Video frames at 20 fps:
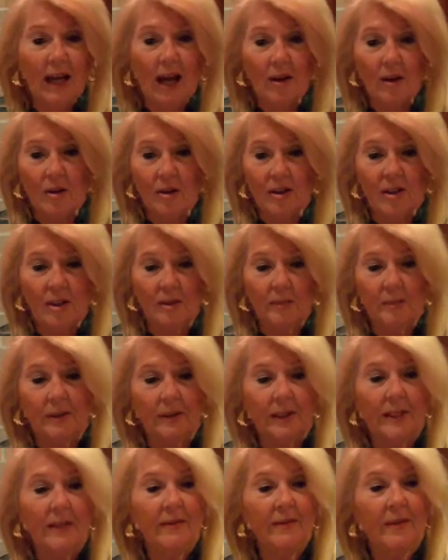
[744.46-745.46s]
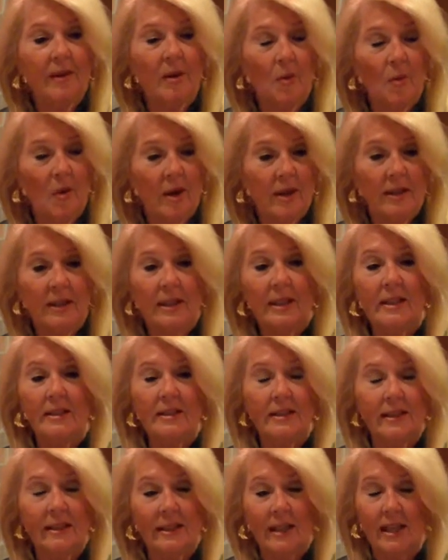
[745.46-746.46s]
I also believe that one
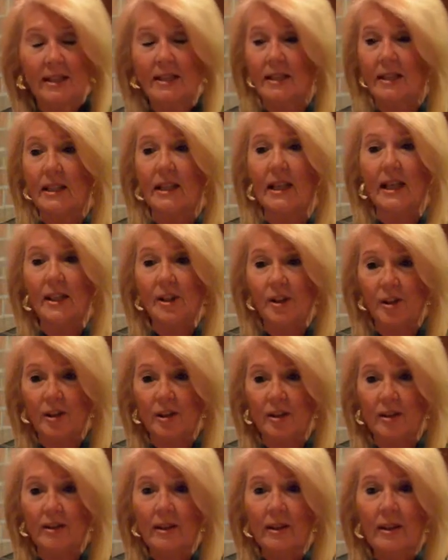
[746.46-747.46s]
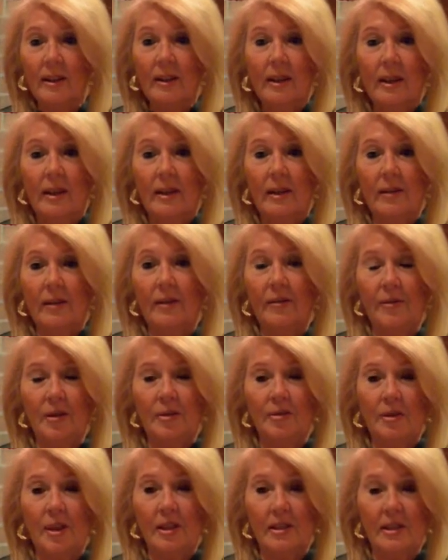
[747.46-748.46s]
needs a destination. If you
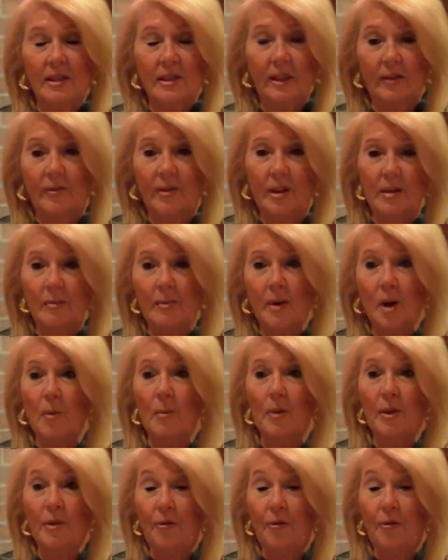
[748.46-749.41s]
just live in the moment